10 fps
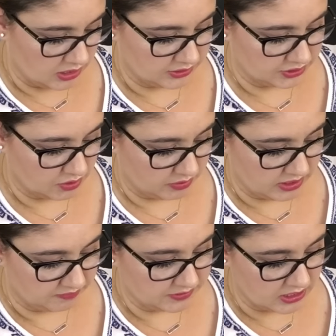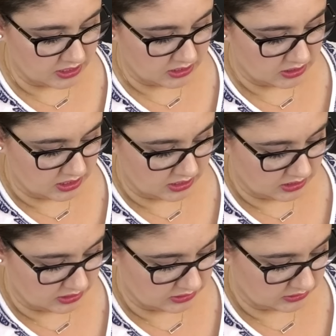And so what I've done
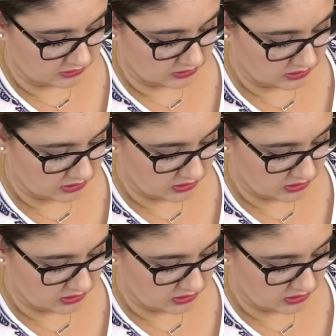is